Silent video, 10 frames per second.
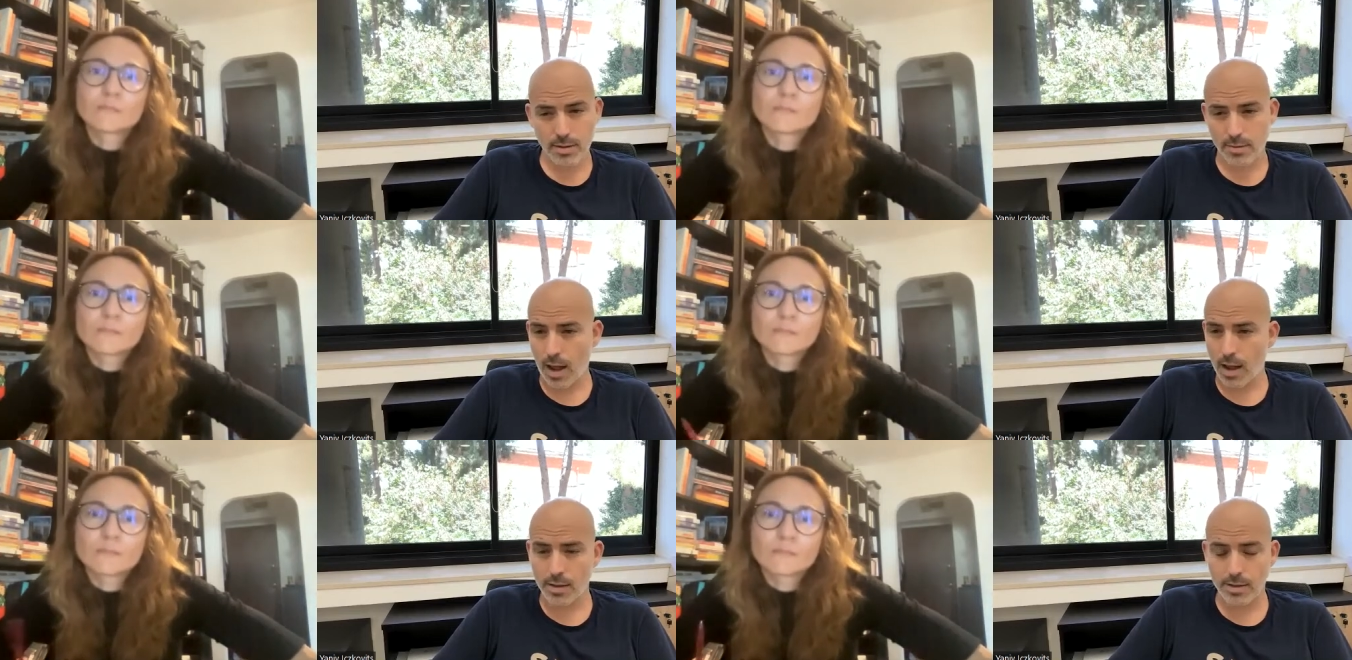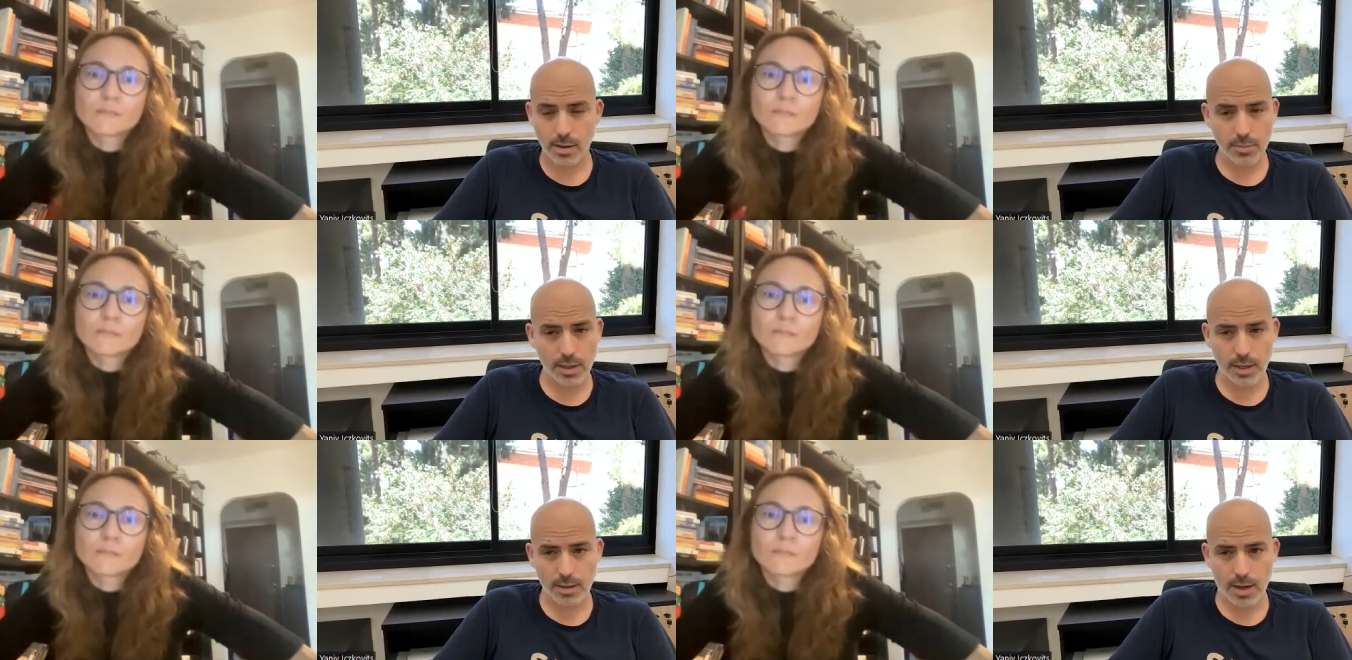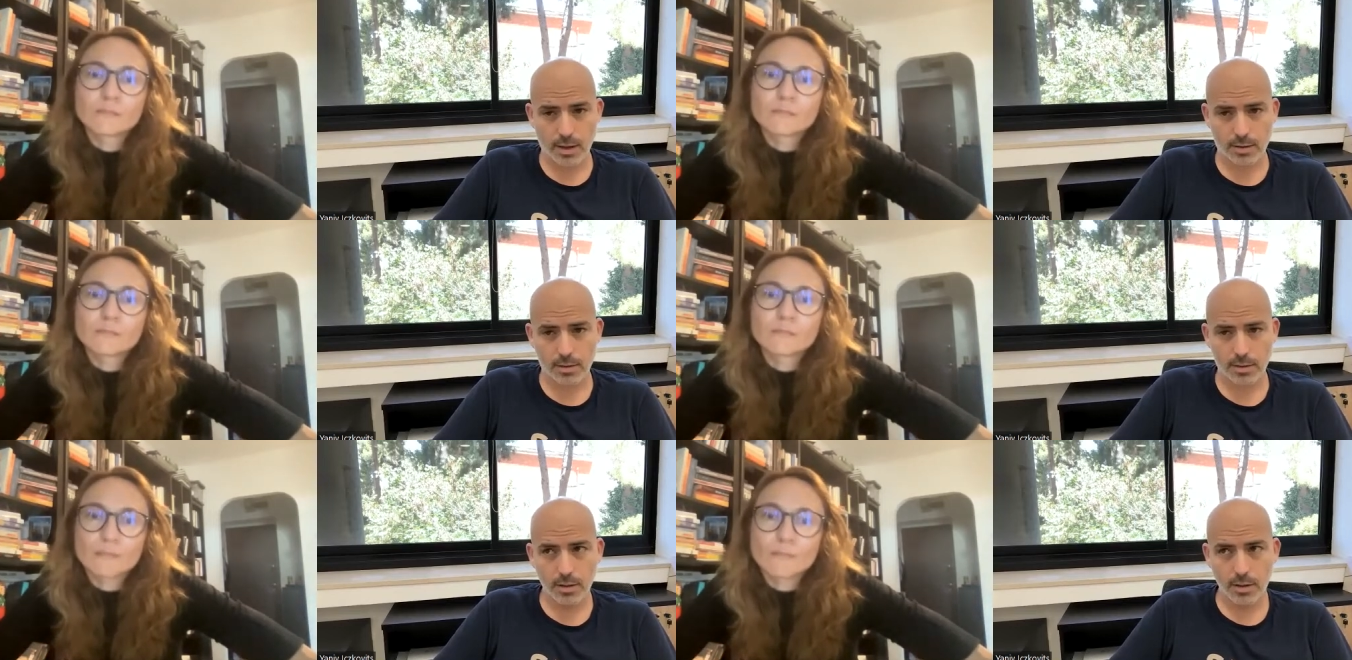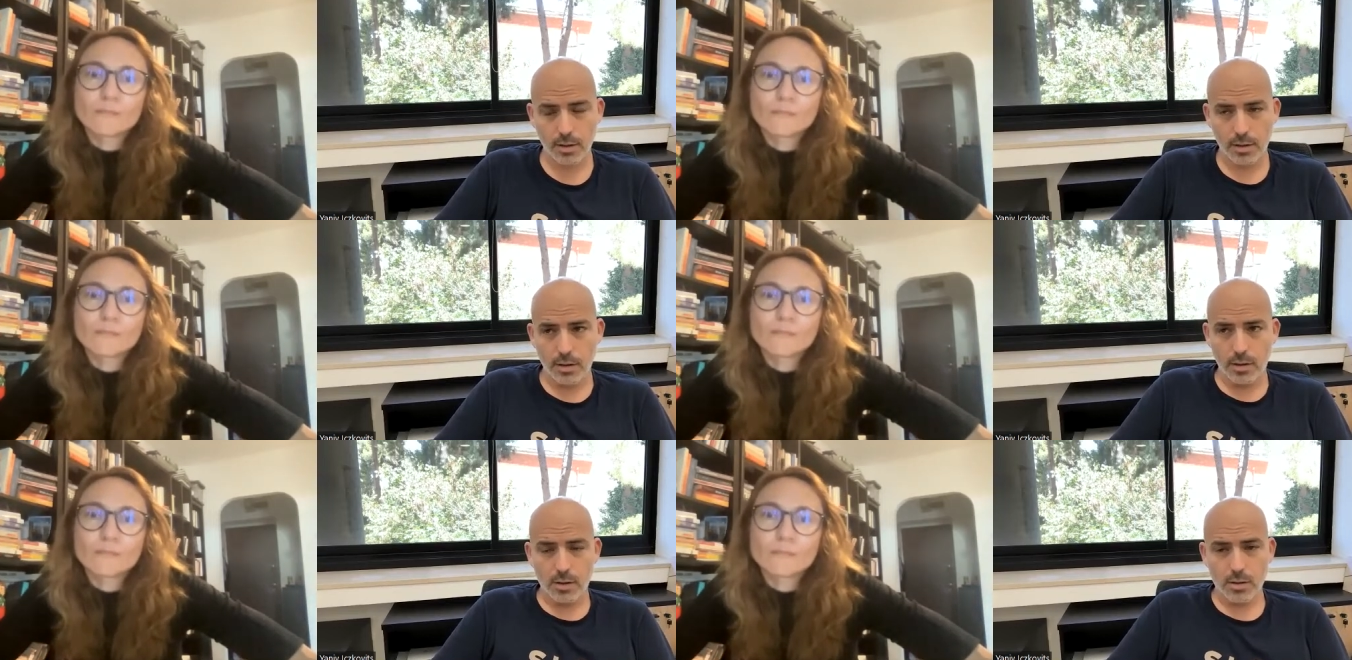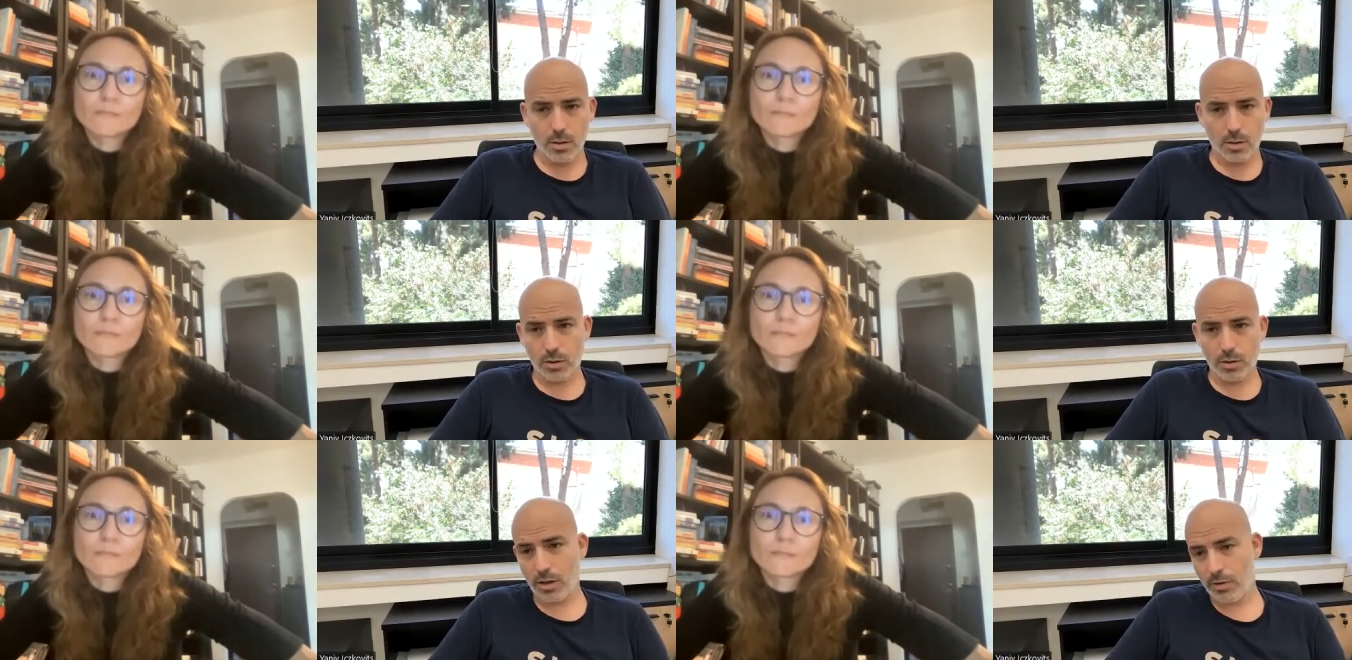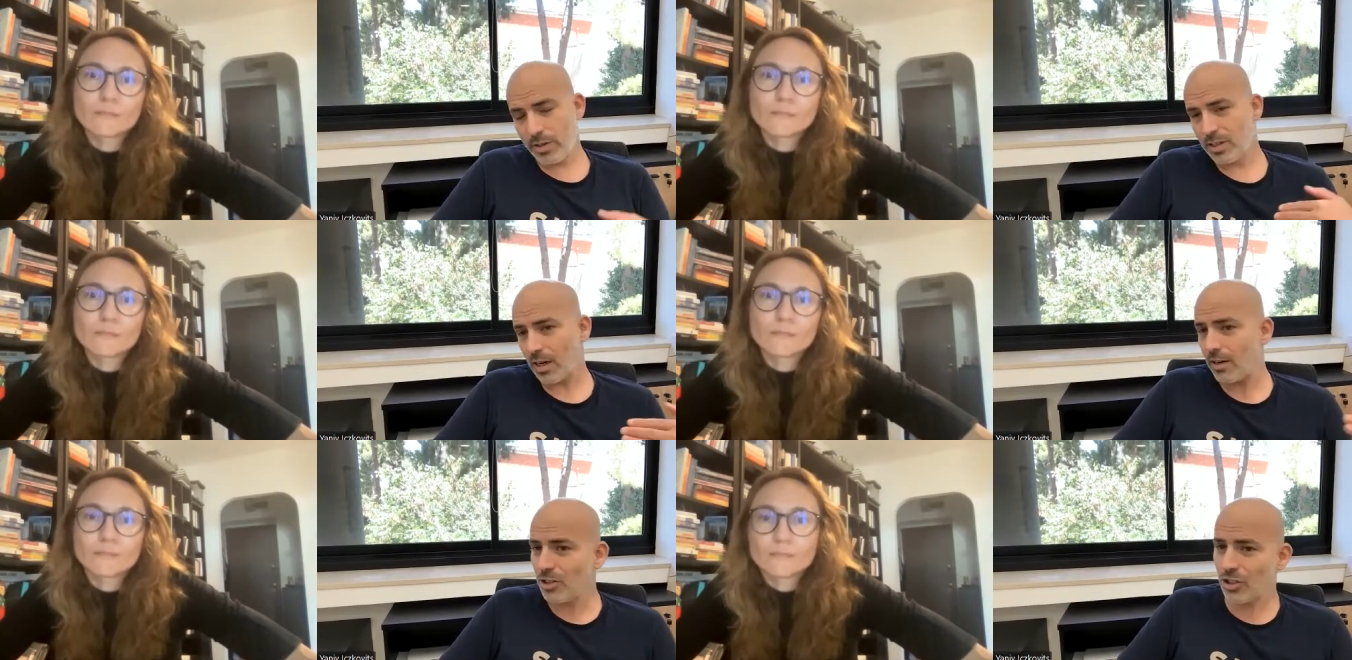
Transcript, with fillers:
Speaker 1: 9, something like that. So their entire